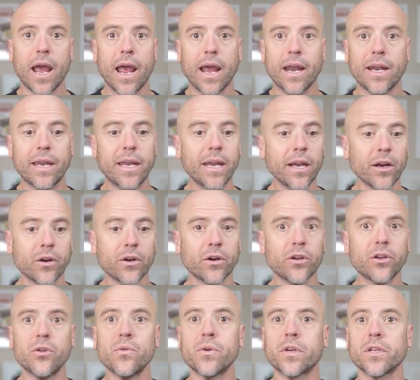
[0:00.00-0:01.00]
And here
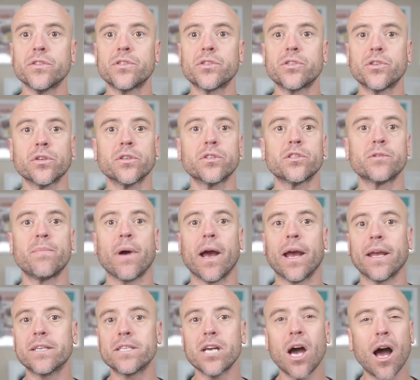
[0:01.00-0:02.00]
you can search
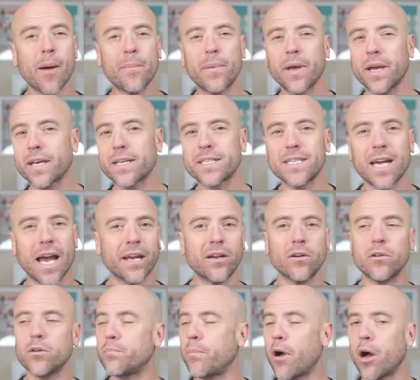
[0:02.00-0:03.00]
by topic,
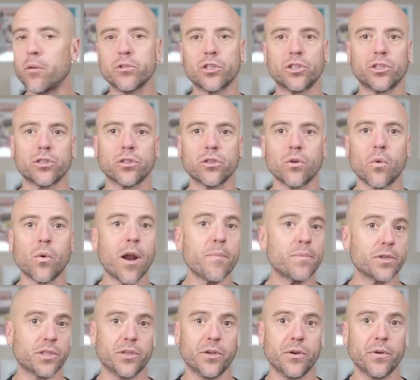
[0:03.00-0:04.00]
title, publisher, or
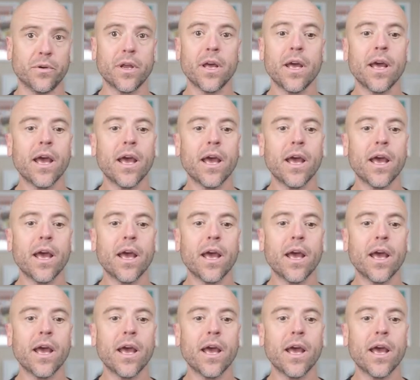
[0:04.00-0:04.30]
episode.